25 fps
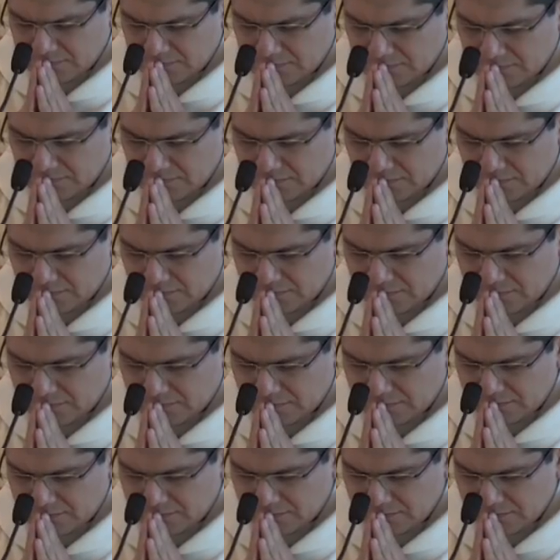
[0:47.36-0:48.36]

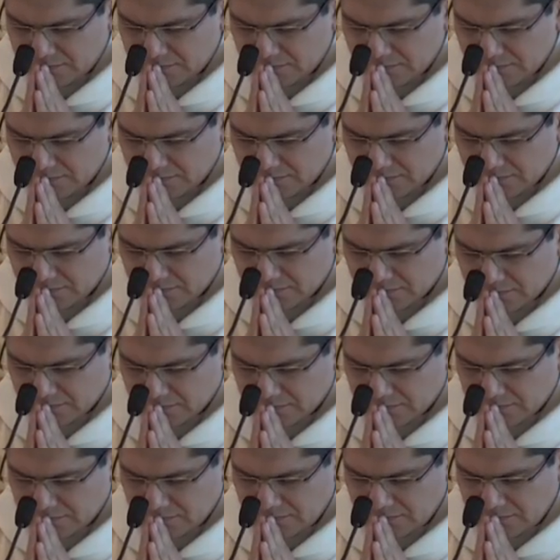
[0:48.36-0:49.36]

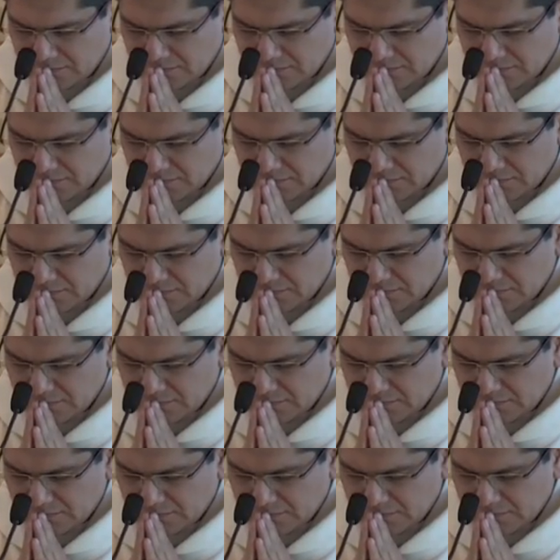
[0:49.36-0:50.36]

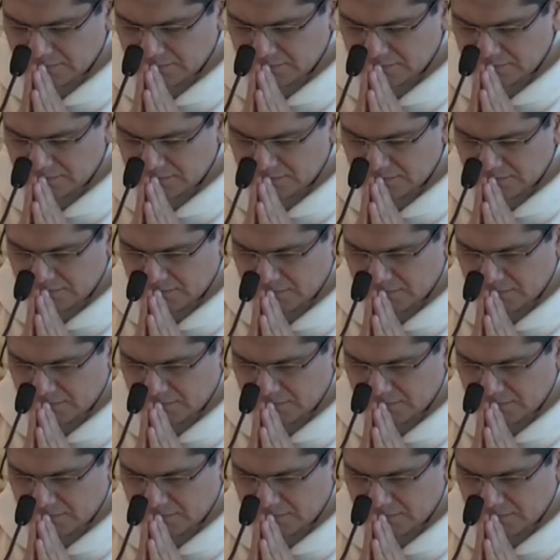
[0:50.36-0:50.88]
Nobody speaks.